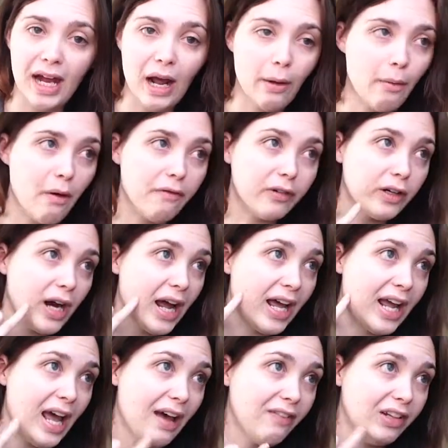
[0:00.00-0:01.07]
However, I
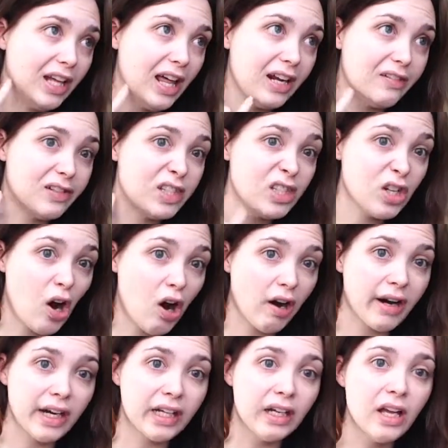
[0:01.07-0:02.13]
have a lot of
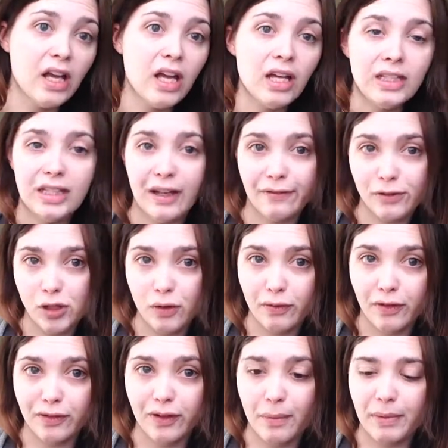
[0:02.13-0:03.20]
scarring left
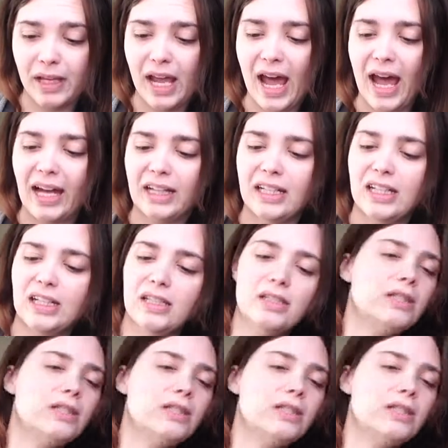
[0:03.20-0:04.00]
over from the acne.